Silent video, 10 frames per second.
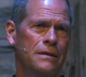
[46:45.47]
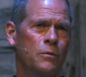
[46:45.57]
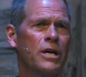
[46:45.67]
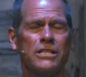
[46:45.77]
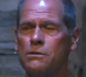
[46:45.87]

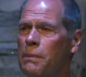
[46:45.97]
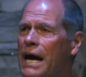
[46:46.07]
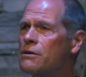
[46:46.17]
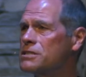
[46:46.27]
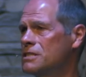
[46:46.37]
when our
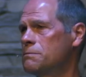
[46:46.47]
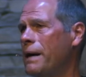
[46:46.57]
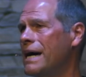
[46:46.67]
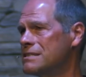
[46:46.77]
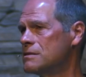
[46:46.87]
spouse has
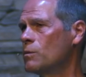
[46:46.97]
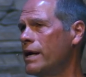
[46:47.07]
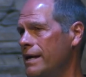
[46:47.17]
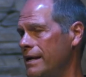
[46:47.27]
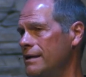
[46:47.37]
passed
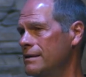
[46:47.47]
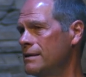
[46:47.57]
away,